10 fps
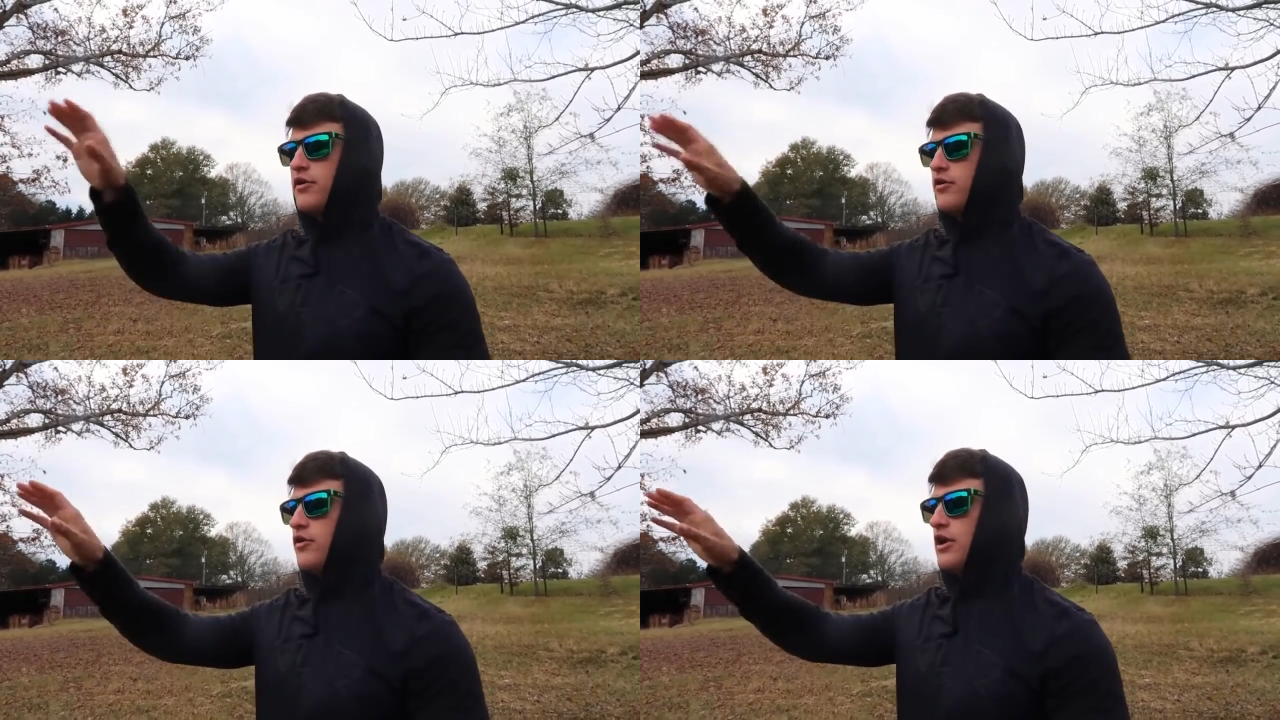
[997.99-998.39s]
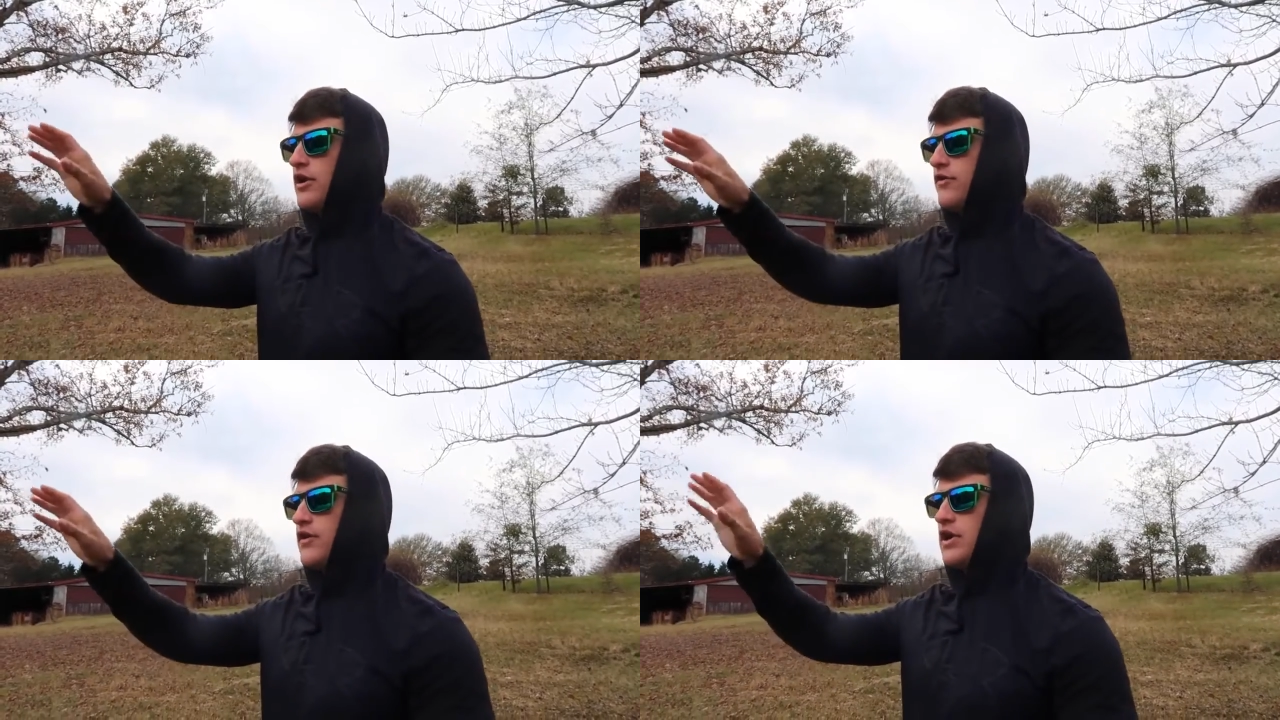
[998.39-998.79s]
You're
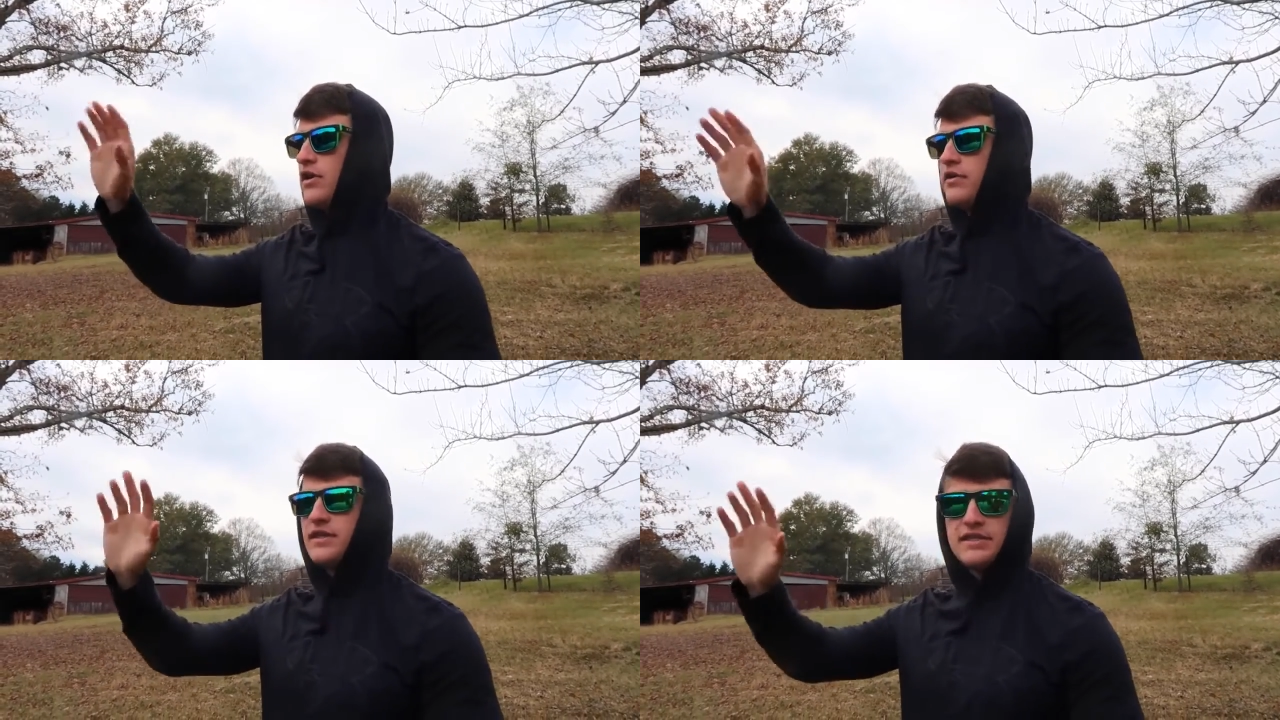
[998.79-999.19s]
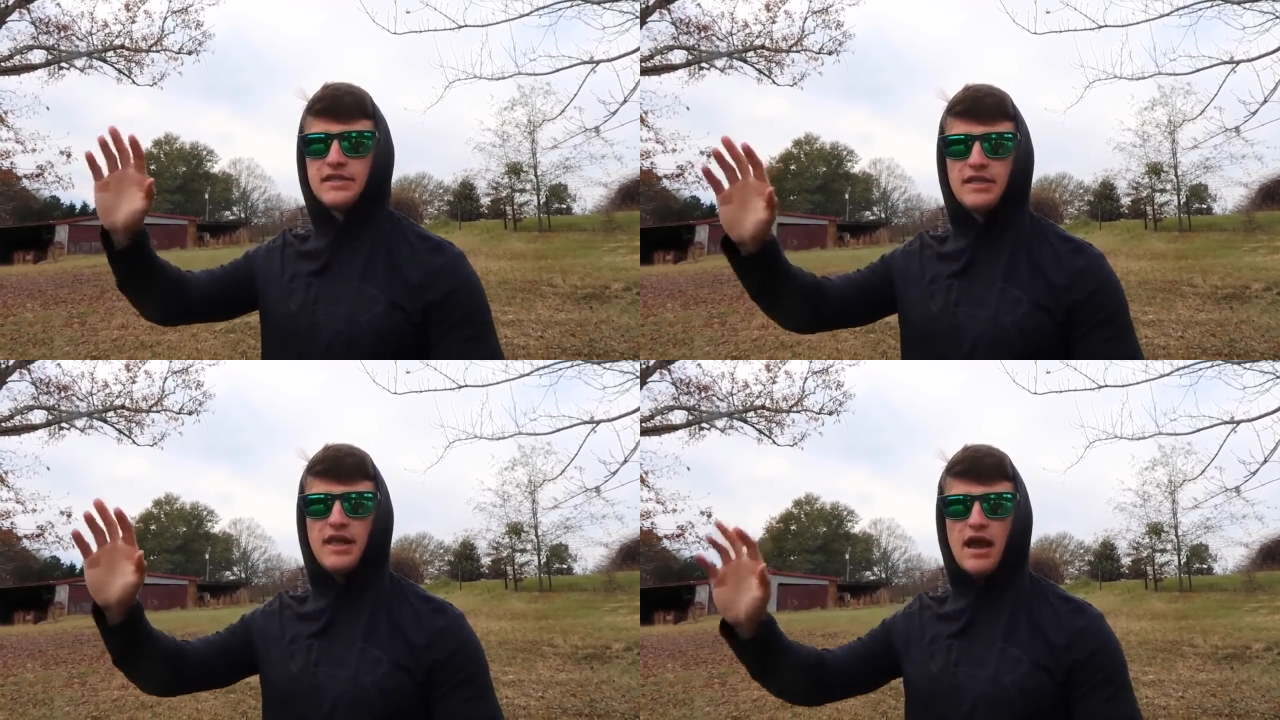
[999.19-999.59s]
looking over here,
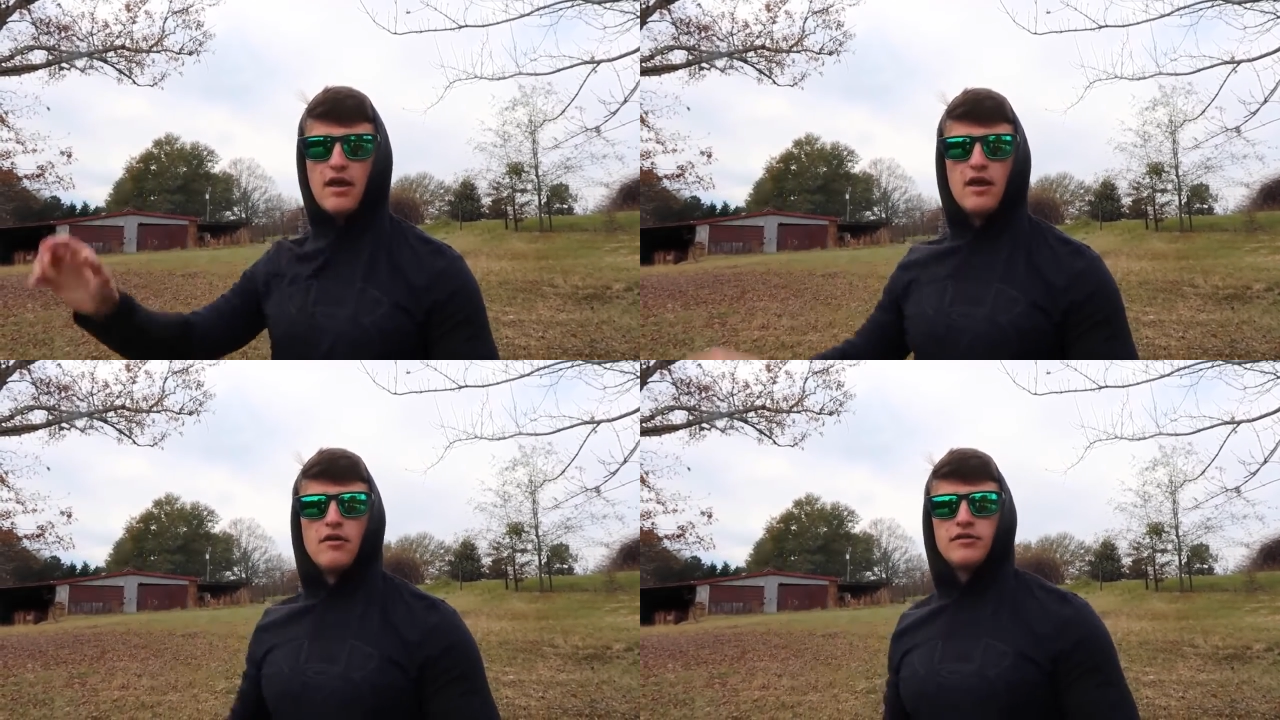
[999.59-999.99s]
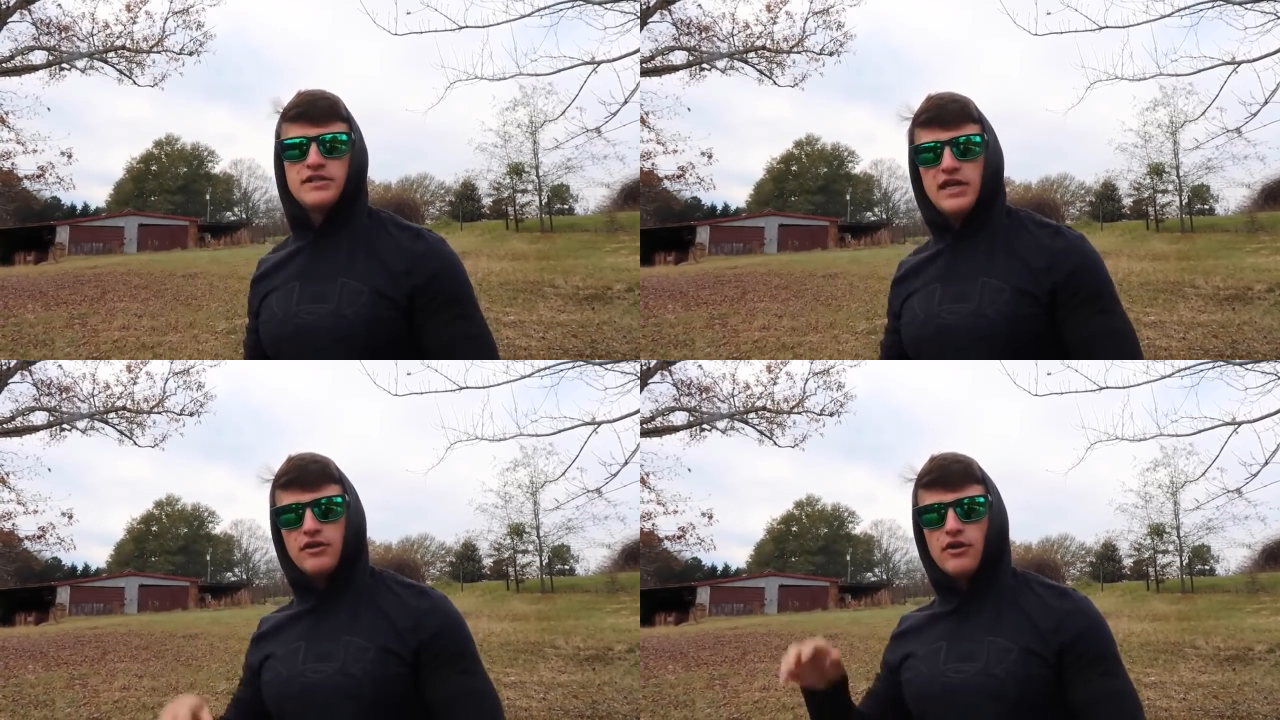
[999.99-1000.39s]
this, and that. Well,
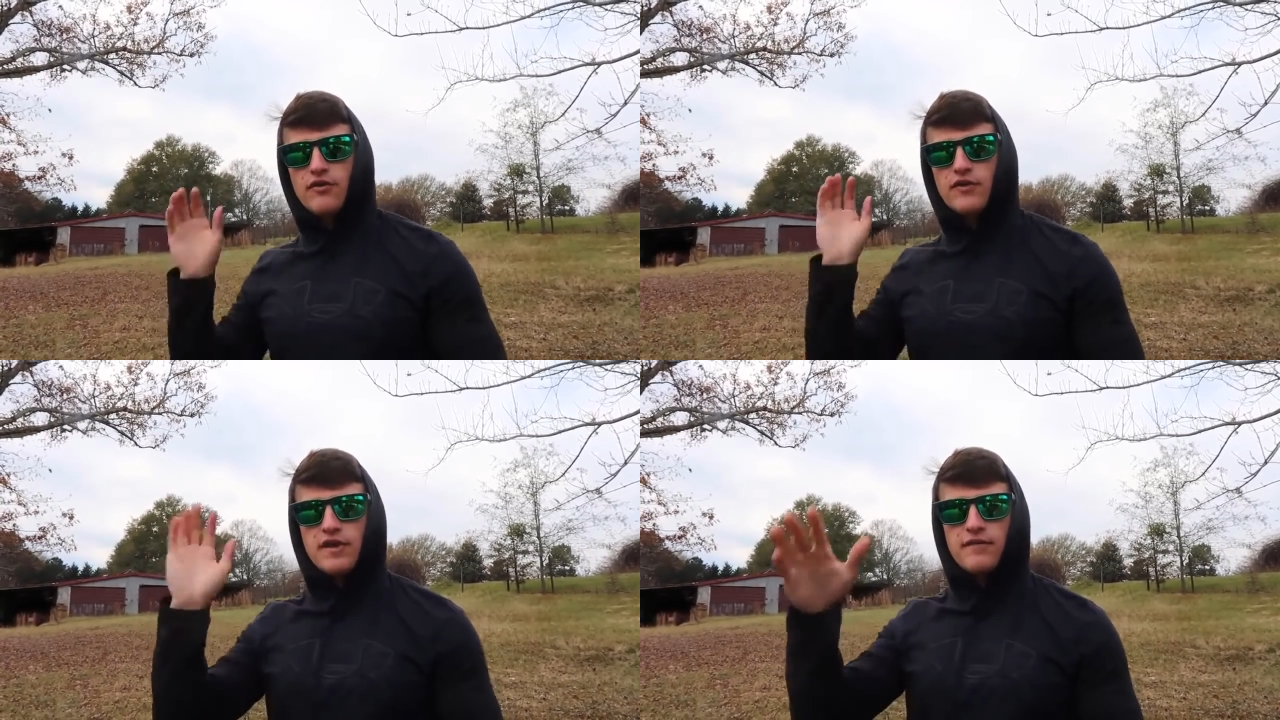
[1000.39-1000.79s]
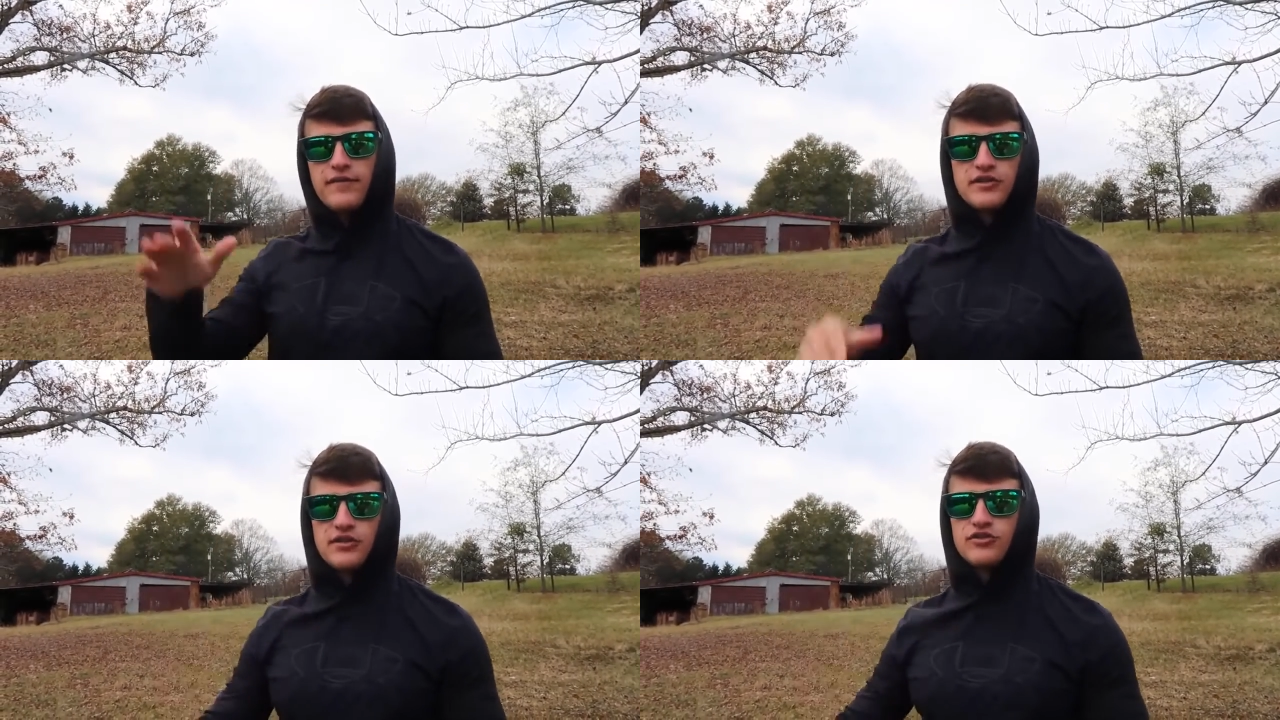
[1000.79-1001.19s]
say you go over there and
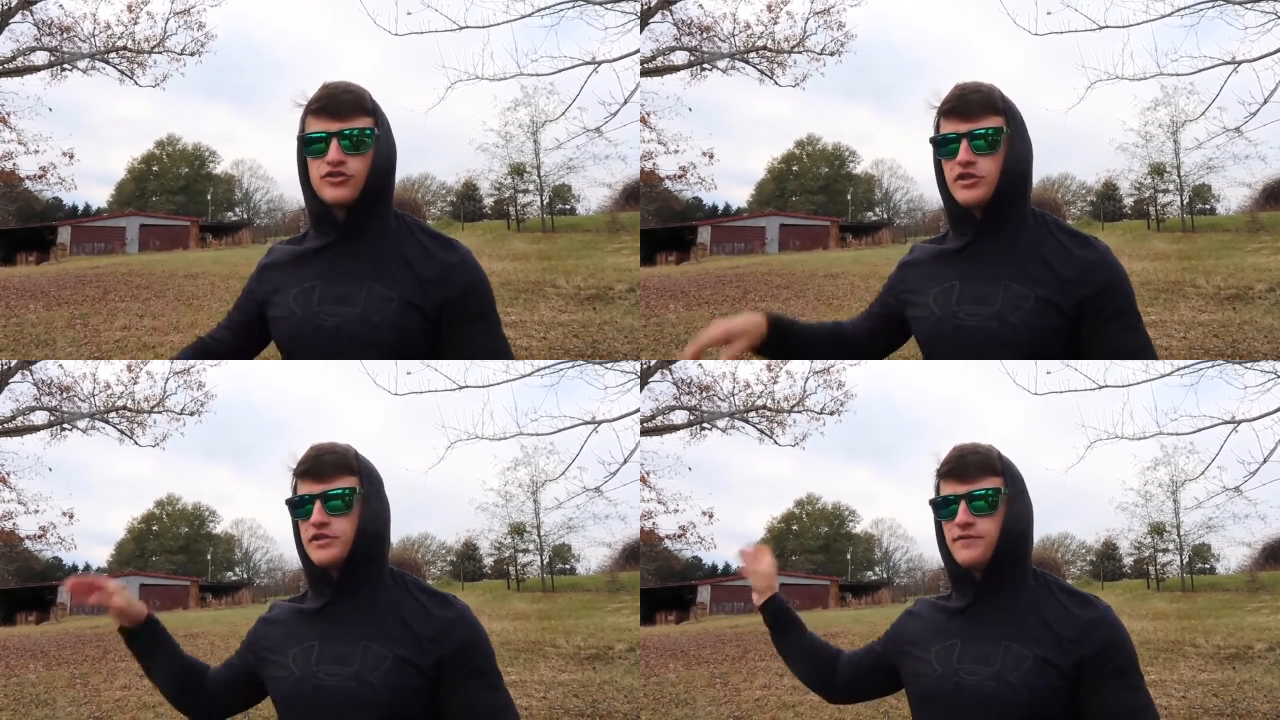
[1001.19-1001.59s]
fish those trees,